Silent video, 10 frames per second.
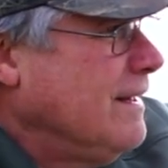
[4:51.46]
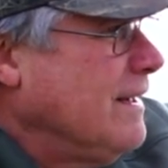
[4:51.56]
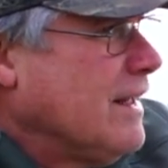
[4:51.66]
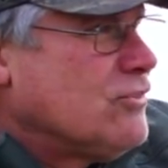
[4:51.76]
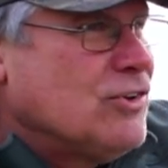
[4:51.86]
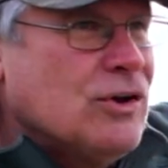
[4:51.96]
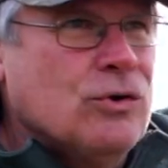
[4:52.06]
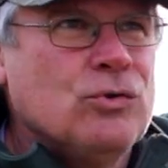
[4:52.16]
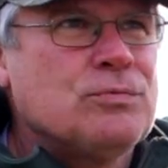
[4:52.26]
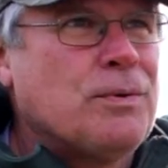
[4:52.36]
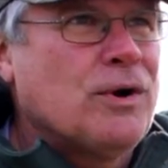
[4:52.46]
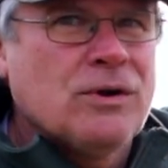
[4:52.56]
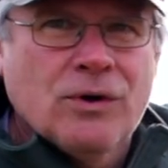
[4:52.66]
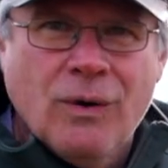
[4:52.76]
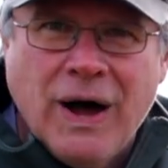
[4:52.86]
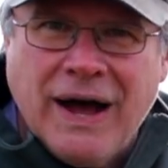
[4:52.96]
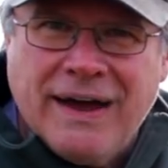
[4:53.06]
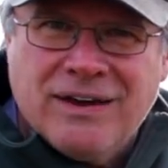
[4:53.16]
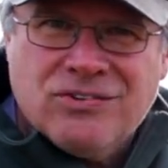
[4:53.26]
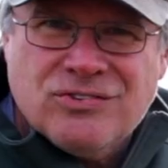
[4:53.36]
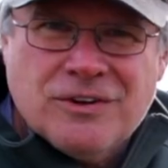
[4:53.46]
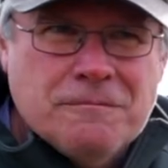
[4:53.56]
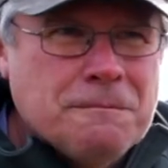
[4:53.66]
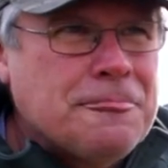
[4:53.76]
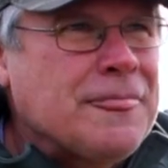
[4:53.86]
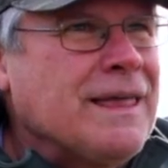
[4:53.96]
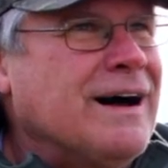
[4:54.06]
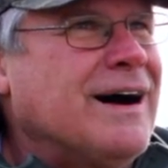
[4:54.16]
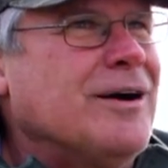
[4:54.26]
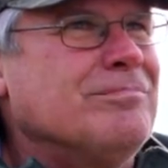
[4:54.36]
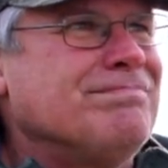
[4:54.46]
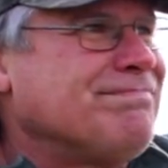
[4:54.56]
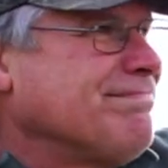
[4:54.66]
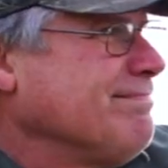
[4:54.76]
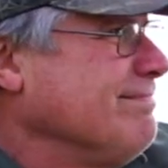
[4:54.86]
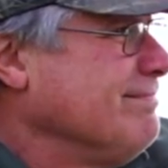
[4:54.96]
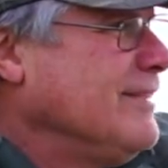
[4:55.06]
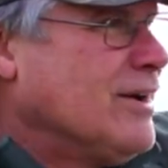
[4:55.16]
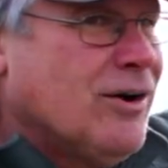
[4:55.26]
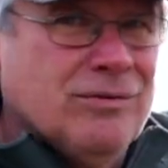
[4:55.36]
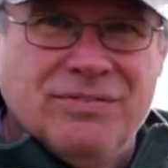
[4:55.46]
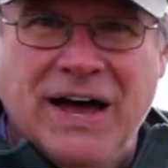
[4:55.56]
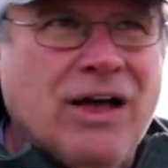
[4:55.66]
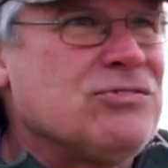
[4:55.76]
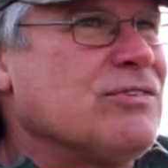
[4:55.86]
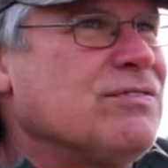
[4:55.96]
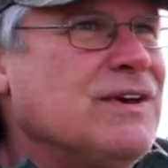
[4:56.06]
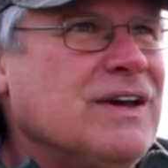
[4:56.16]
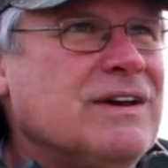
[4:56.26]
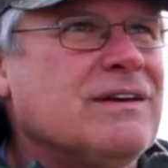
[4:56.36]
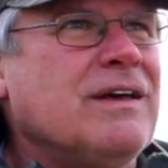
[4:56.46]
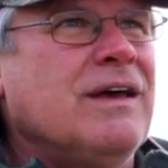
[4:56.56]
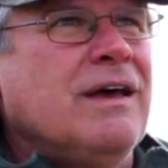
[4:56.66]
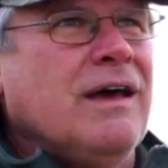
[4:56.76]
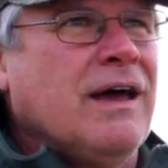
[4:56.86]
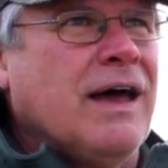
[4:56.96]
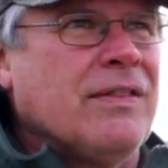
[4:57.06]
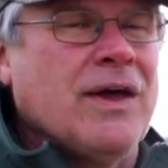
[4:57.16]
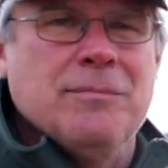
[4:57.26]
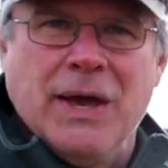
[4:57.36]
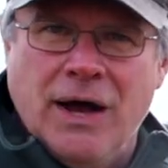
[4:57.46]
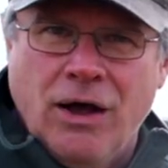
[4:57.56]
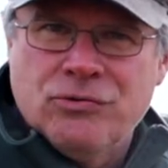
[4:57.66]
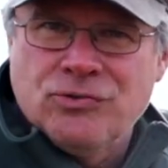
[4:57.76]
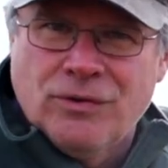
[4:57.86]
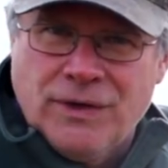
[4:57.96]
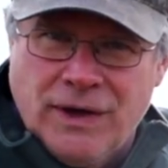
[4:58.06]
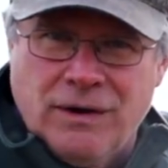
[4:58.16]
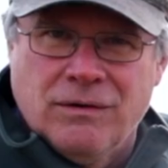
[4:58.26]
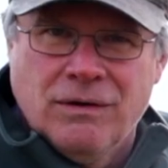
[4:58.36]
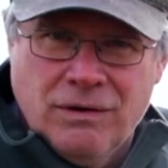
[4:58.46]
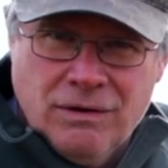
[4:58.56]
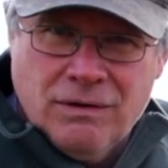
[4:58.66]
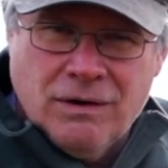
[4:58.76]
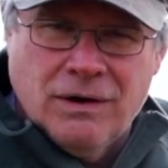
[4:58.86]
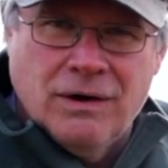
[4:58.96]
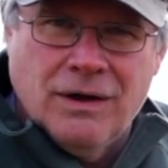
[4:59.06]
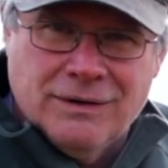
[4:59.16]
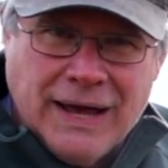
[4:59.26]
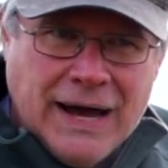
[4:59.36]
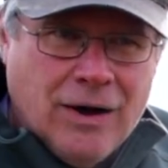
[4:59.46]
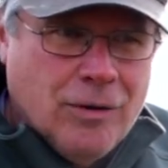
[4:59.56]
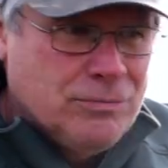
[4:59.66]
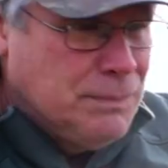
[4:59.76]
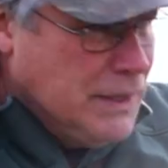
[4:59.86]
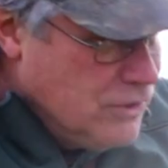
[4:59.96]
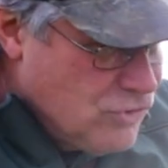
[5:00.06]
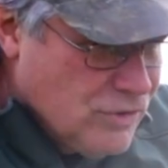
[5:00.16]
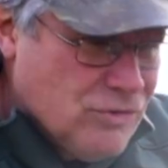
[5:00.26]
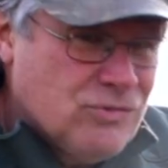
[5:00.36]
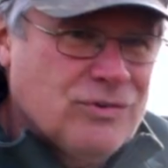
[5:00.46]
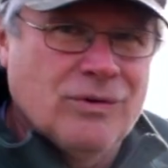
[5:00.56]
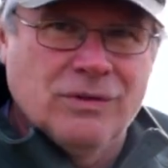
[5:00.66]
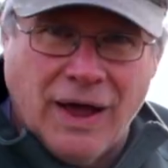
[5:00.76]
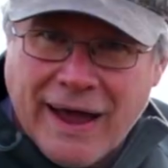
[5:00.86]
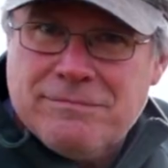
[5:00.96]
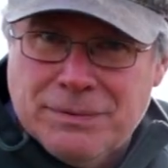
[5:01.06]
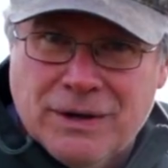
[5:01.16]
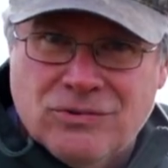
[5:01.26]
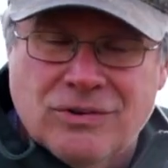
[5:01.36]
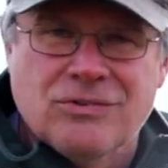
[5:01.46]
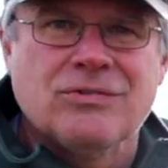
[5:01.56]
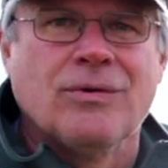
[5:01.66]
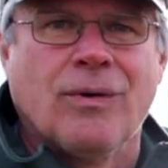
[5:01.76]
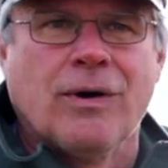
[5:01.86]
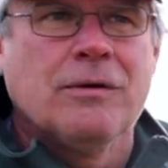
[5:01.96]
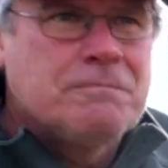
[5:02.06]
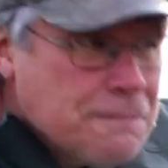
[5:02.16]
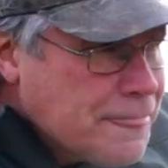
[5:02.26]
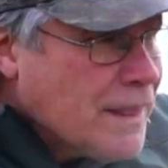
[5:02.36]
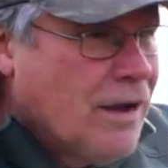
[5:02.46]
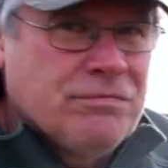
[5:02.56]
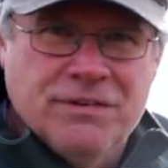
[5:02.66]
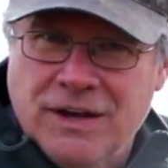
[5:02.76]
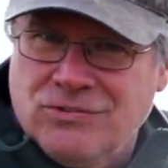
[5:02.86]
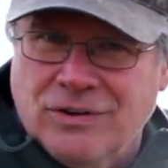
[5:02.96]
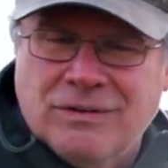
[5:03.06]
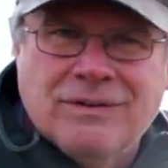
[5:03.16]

and see whose bird will go highest, 1,000 feet. And they may also then allow pigeons, live pigeons, or a pheasant